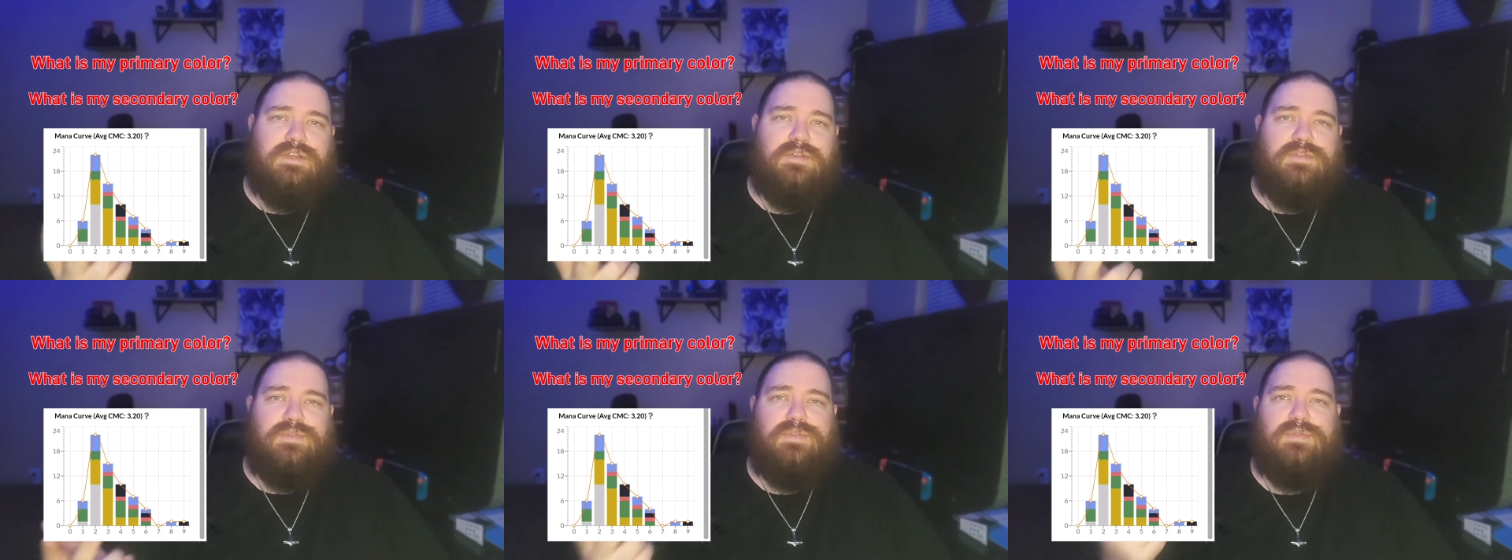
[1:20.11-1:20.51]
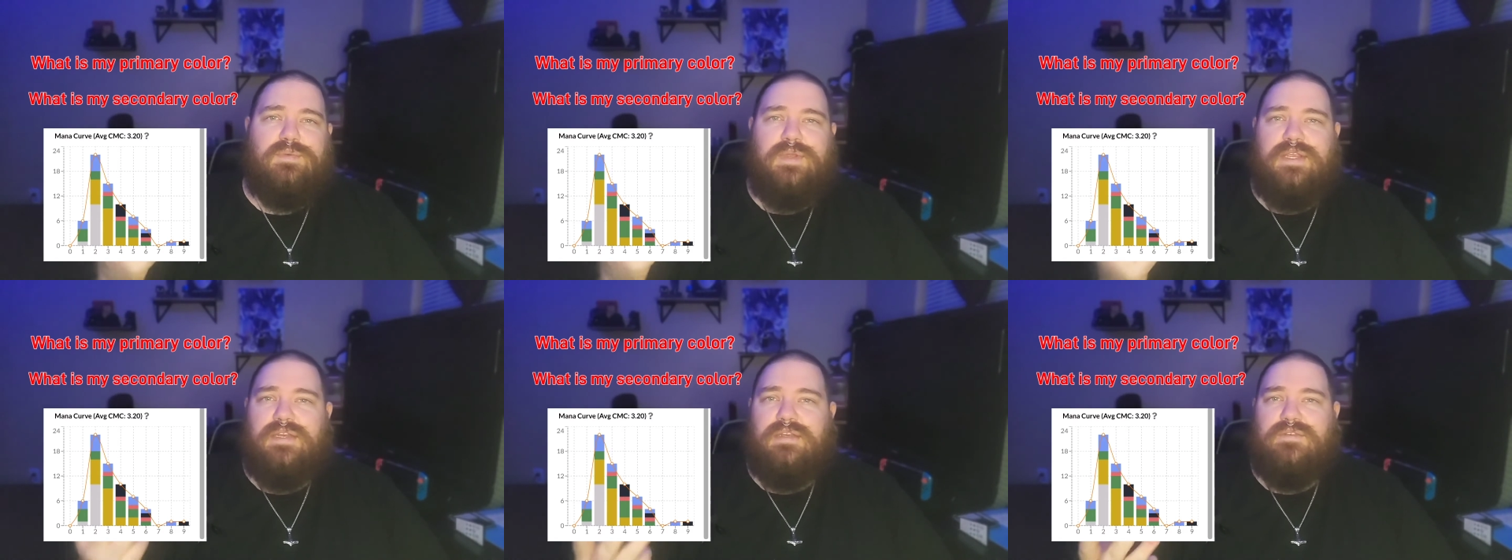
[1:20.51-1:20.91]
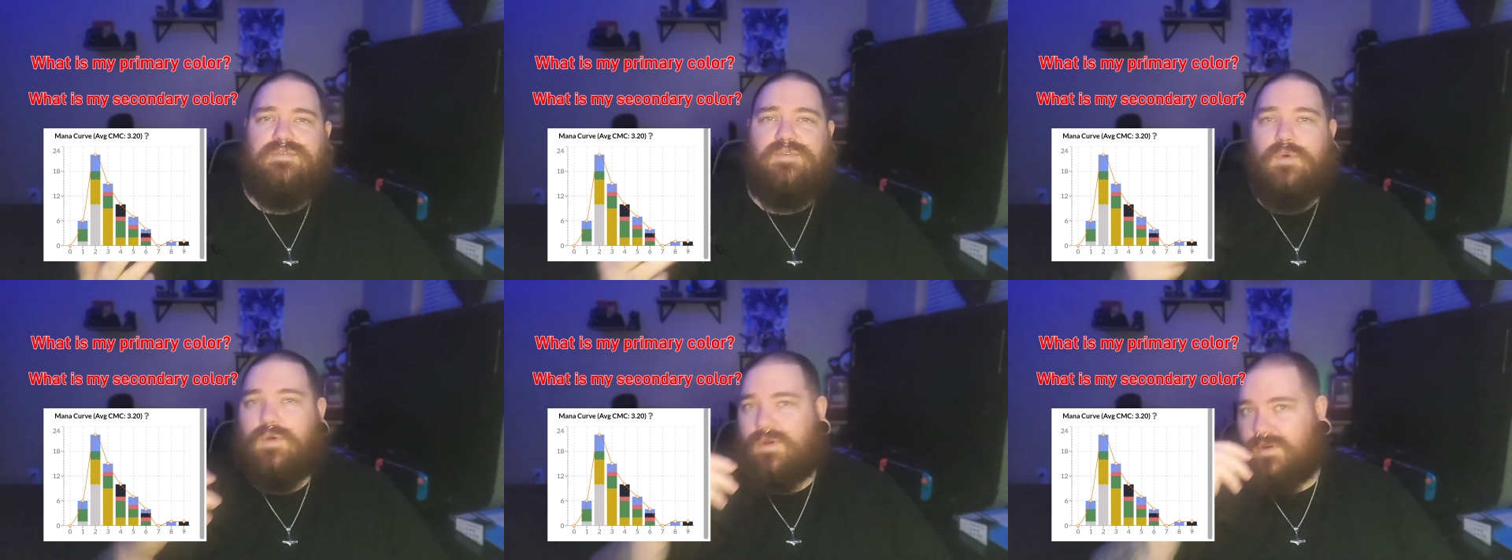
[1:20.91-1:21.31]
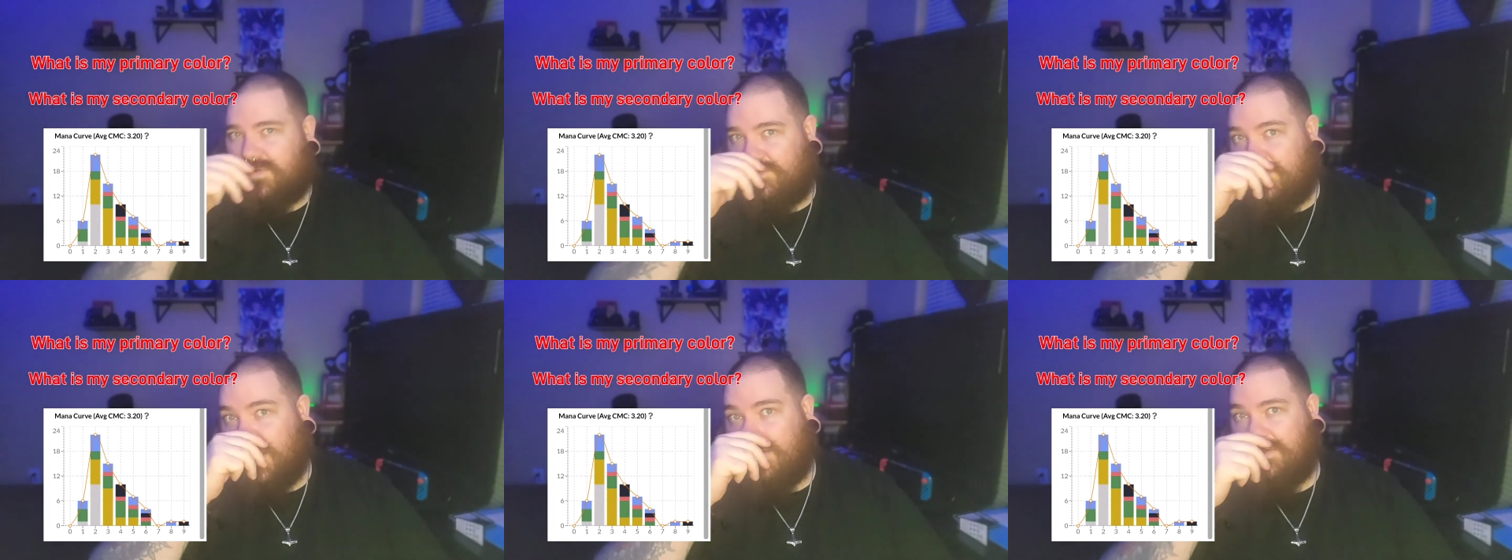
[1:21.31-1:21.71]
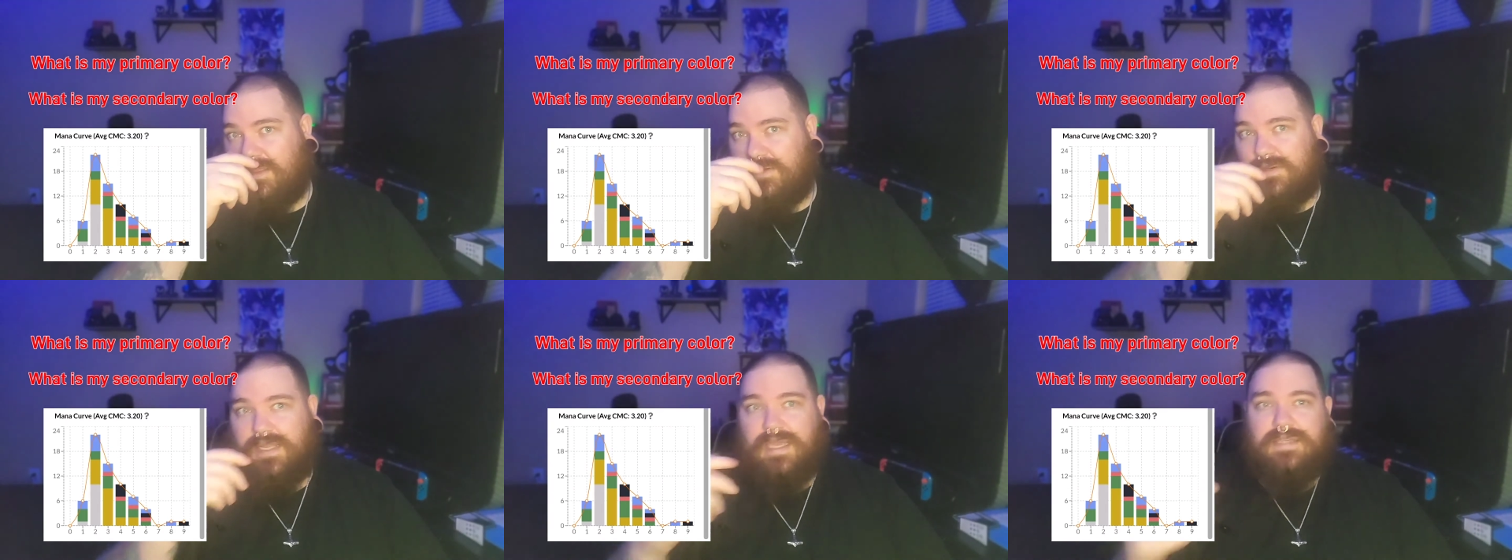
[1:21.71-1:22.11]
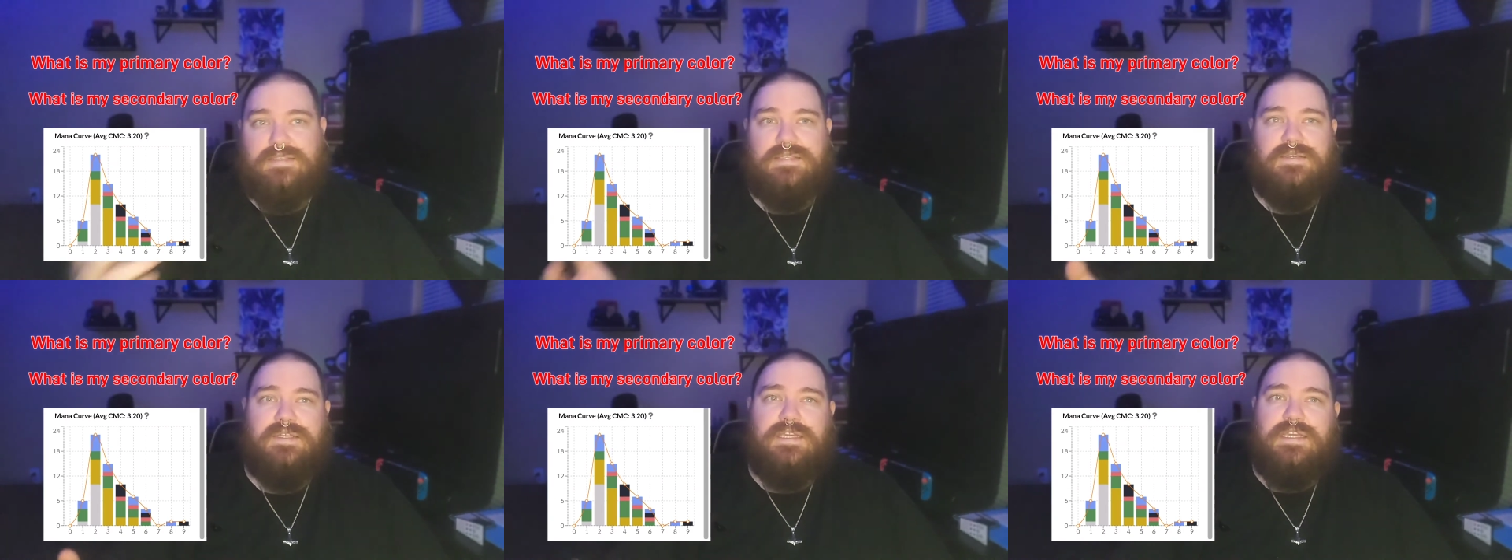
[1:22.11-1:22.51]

3 to 4 to 5 color decks,